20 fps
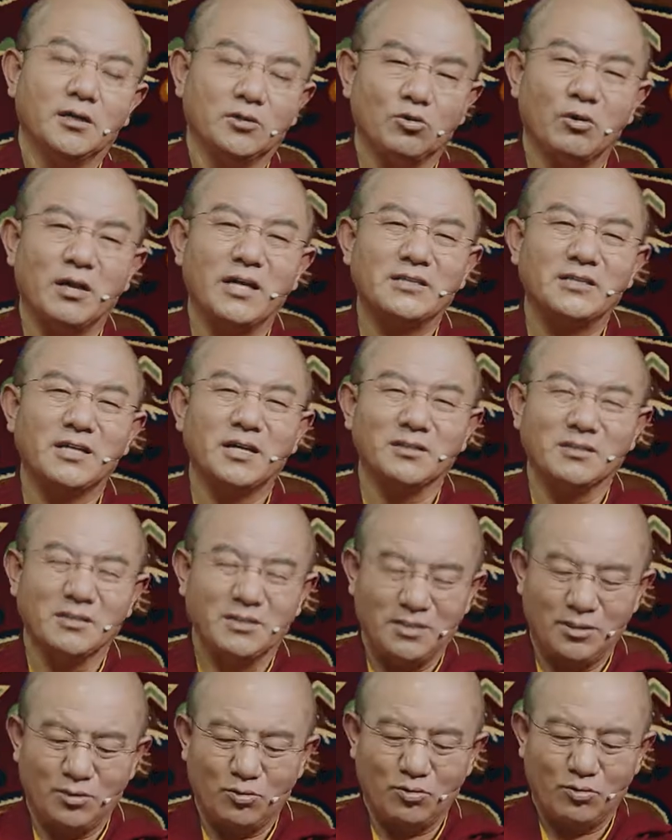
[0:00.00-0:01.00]
and
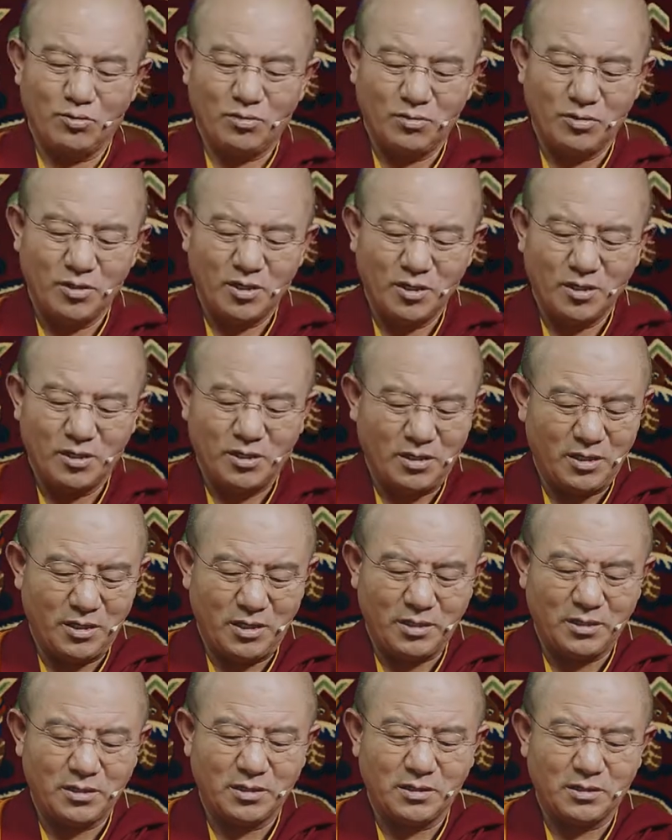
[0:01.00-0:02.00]
they're
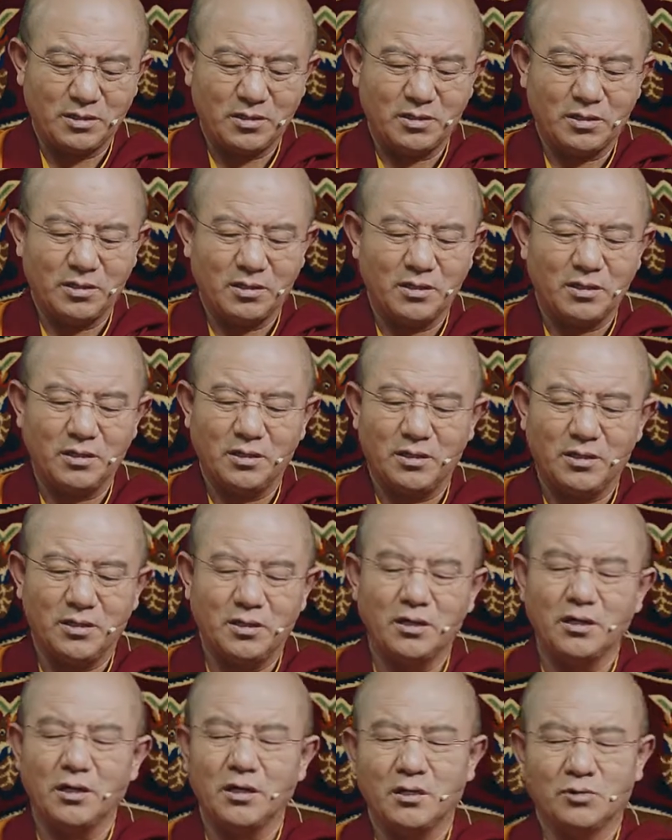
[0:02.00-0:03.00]
taught in a
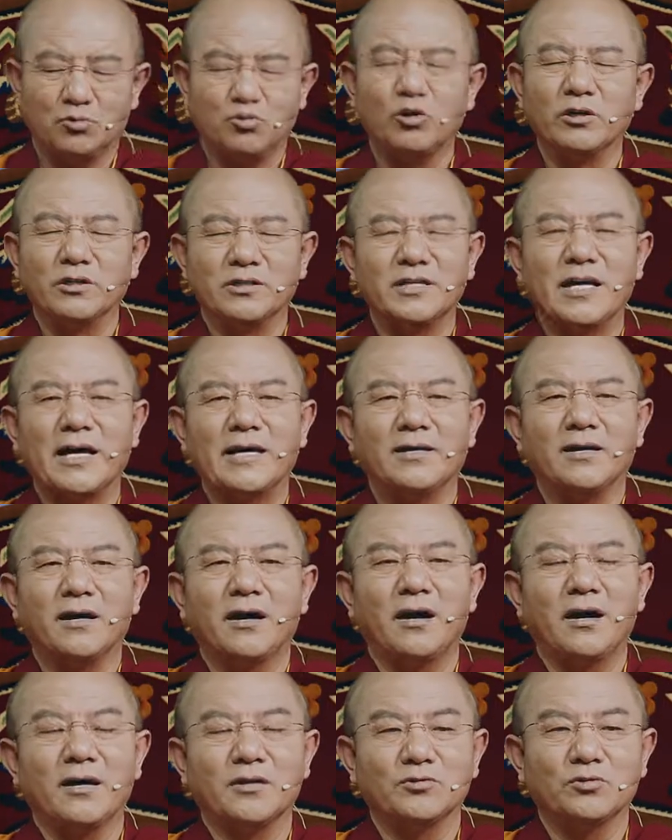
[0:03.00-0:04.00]
pith
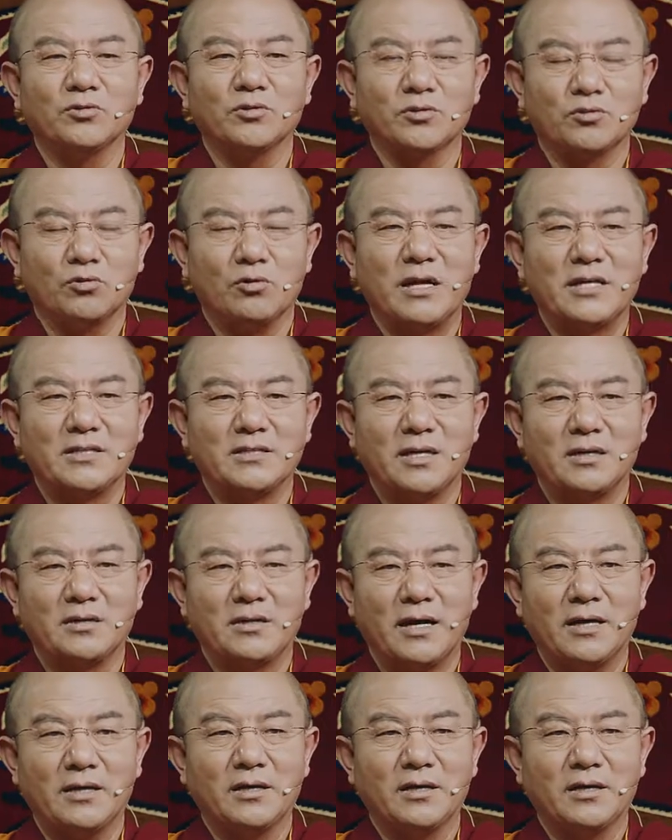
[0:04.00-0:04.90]
instruction format.